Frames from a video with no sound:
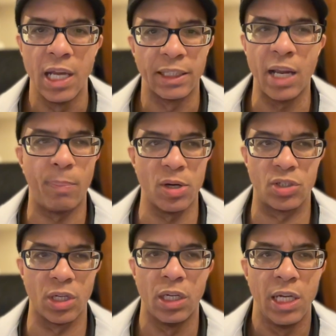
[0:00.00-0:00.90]
They're a
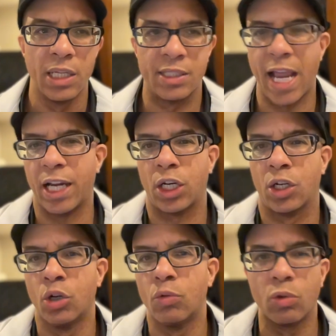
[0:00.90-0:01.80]
bunch of tech
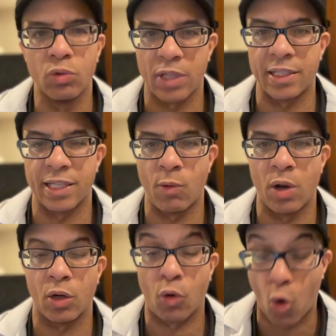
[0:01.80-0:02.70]
gurus, as they
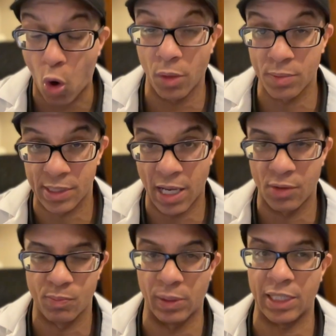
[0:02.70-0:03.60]
want to call
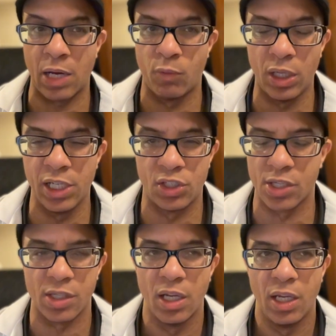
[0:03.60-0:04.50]
themselves, but they really
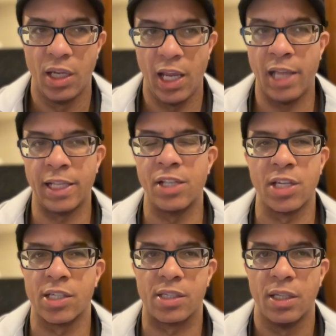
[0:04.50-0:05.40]
just they
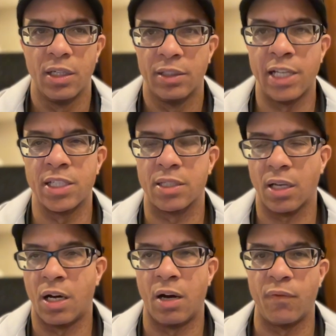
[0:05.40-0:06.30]
just they just
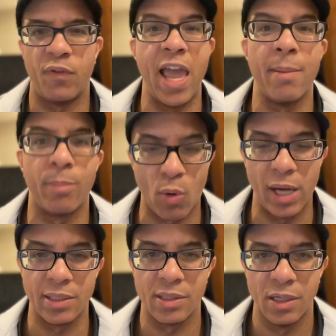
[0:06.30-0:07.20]
uh,
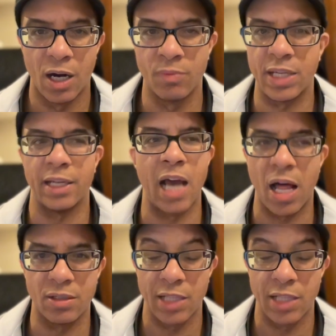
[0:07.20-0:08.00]
fanboys of technology.